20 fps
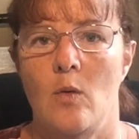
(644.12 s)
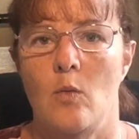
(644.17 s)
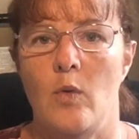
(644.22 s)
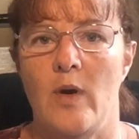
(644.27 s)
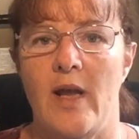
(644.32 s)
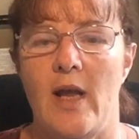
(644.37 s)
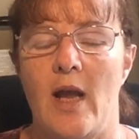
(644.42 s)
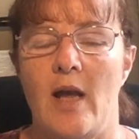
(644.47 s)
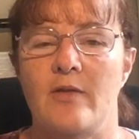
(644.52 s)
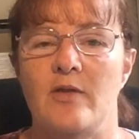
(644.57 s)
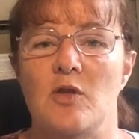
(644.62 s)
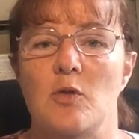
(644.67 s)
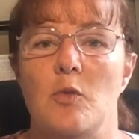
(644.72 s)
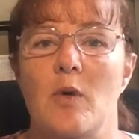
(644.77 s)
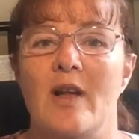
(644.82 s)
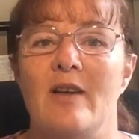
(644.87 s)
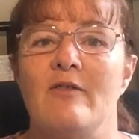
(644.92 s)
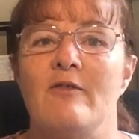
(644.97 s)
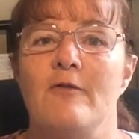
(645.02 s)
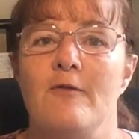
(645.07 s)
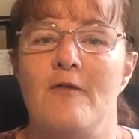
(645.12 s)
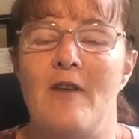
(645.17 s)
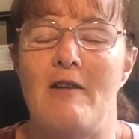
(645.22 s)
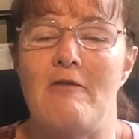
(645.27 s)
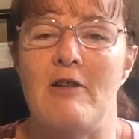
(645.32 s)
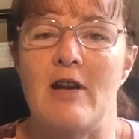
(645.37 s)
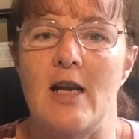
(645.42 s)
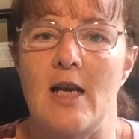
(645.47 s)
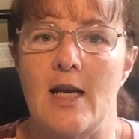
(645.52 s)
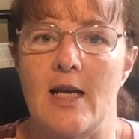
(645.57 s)
We have to, at
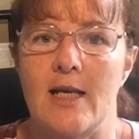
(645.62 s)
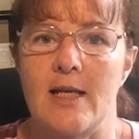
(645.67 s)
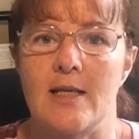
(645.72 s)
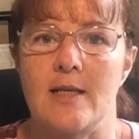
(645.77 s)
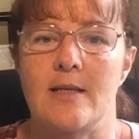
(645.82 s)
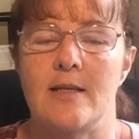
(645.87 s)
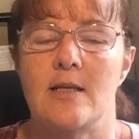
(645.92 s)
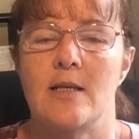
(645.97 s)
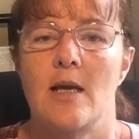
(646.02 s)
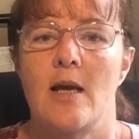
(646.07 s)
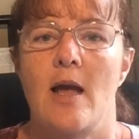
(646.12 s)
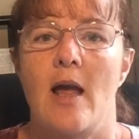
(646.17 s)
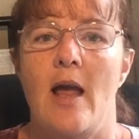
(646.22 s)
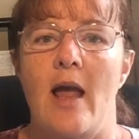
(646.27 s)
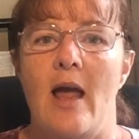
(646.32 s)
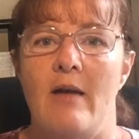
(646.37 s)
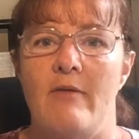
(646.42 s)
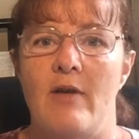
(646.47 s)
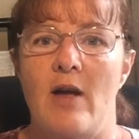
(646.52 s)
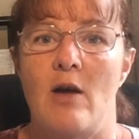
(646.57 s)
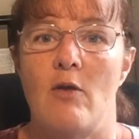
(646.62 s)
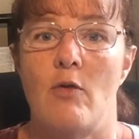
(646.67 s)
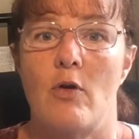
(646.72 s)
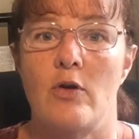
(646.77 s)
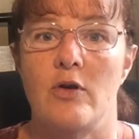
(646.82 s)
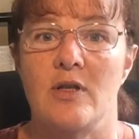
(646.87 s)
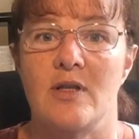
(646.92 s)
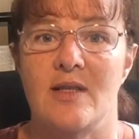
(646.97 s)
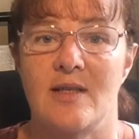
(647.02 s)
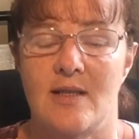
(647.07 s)
very least, have our
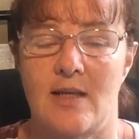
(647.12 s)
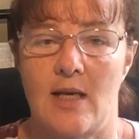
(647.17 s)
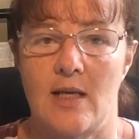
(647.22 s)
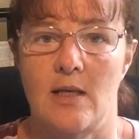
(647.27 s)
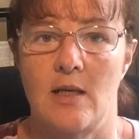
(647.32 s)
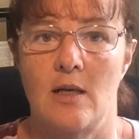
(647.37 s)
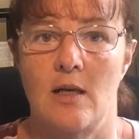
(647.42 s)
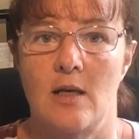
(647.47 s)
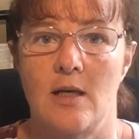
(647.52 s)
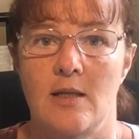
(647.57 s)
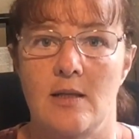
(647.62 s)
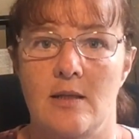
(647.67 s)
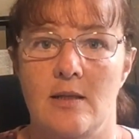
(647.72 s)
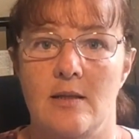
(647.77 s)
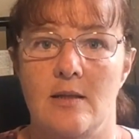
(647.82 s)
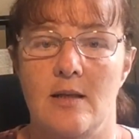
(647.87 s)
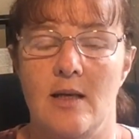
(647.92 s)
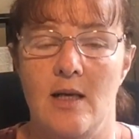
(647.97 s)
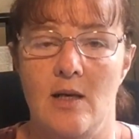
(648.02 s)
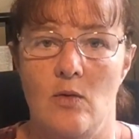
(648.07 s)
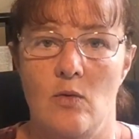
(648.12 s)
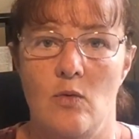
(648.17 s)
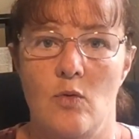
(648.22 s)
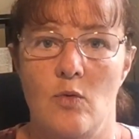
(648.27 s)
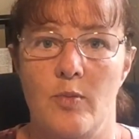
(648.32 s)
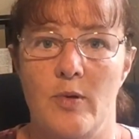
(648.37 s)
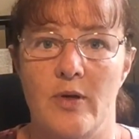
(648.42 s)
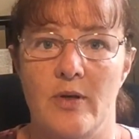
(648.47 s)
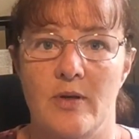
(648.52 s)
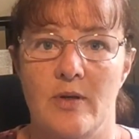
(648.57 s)
own satellites in
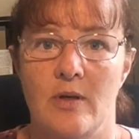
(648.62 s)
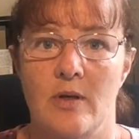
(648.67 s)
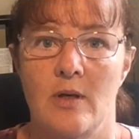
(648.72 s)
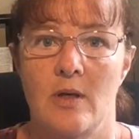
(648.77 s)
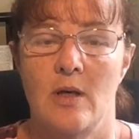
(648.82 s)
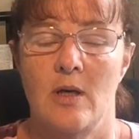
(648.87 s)
orbit.